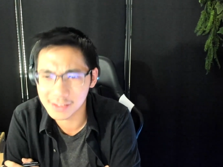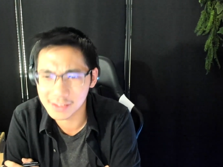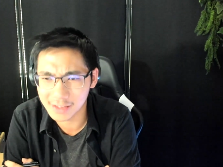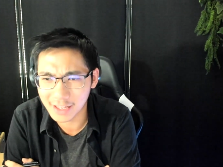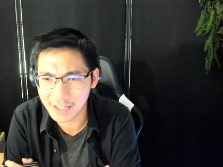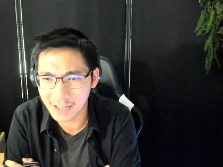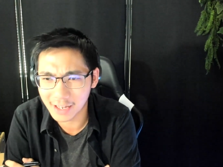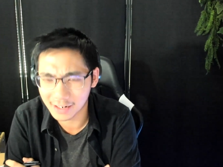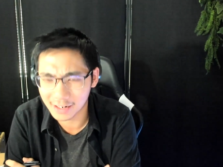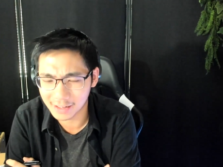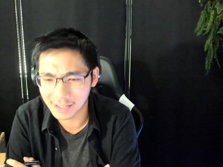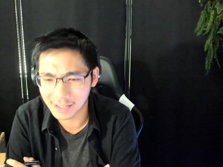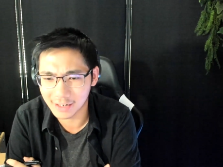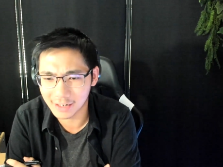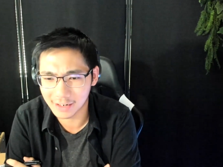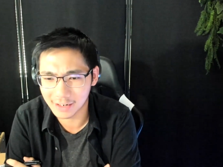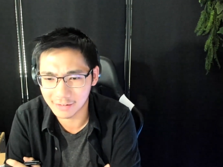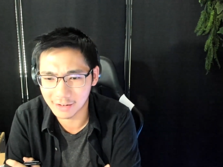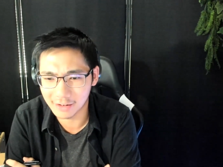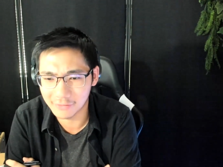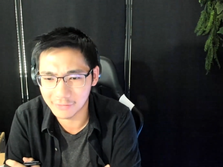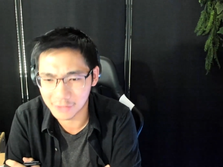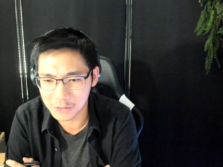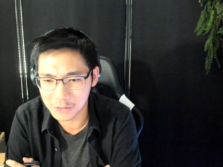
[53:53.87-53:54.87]
that
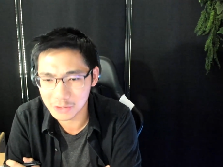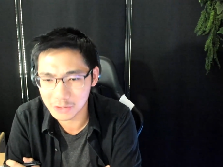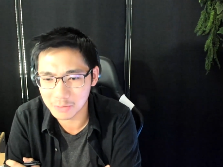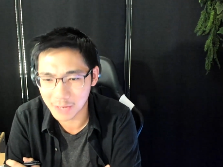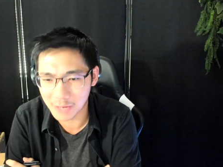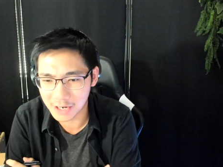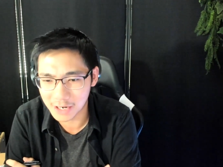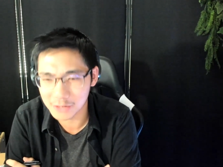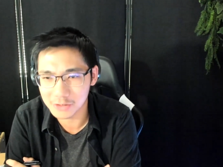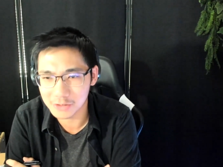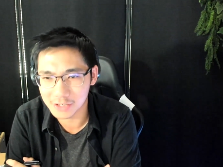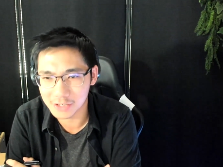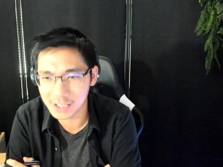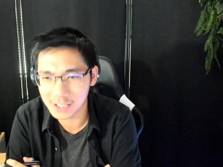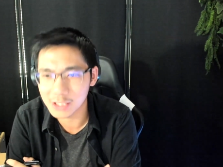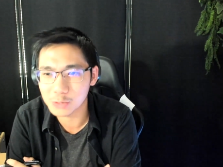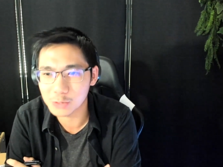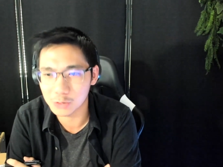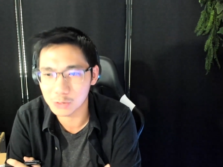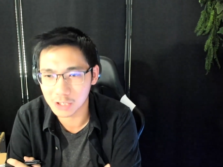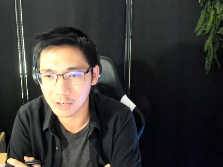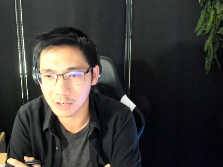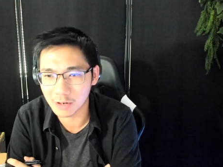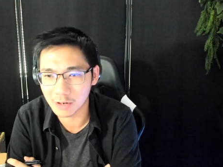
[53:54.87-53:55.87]
a venture manager takes,
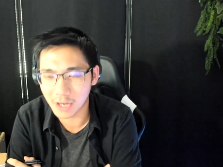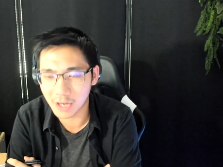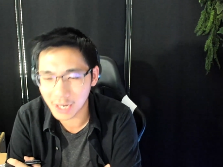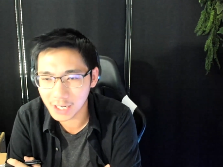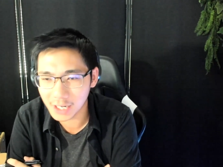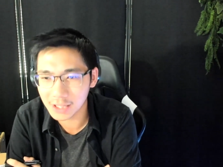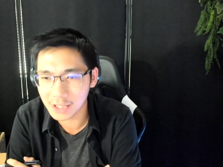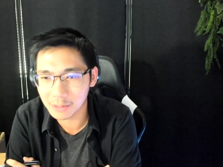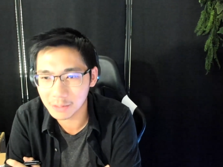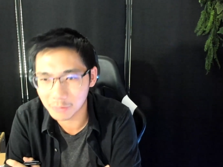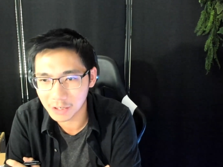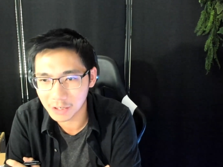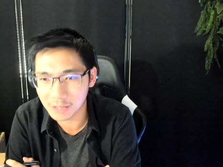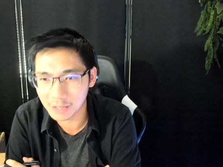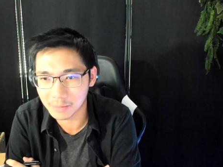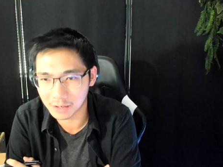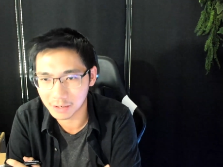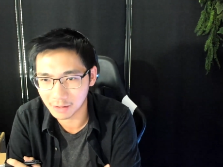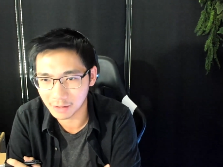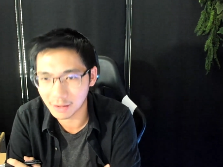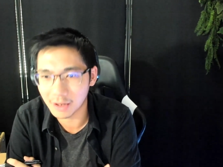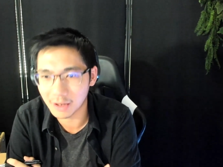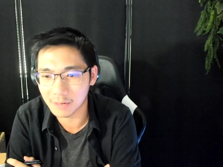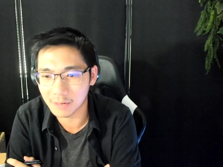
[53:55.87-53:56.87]
which I highly recommend a
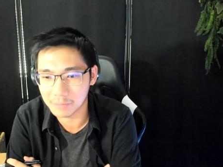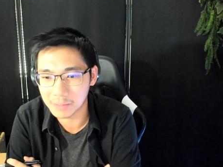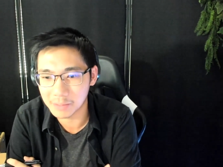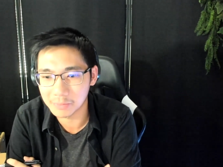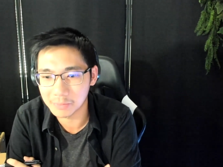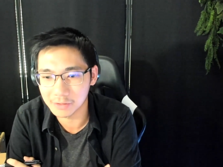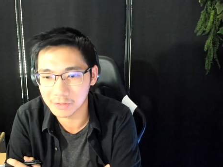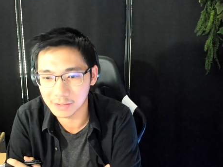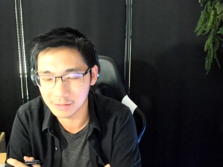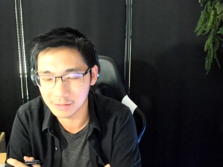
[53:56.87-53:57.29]
lot of people